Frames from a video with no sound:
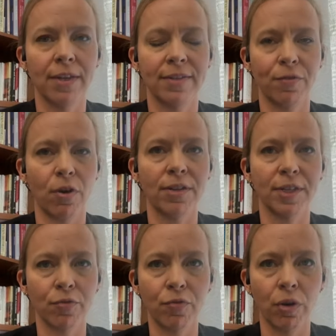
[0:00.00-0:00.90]
far as
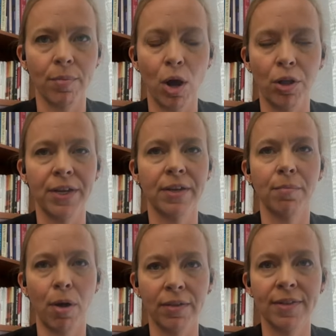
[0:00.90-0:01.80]
their foreign poly-
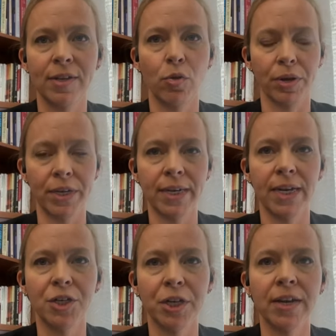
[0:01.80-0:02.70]
policy
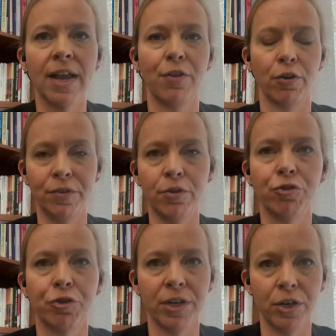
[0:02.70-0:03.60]
orientation and their
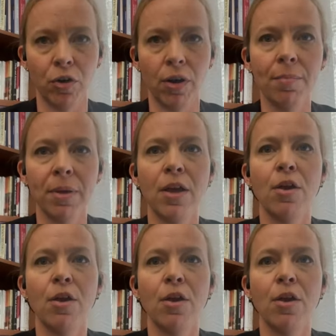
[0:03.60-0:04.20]
future Europe,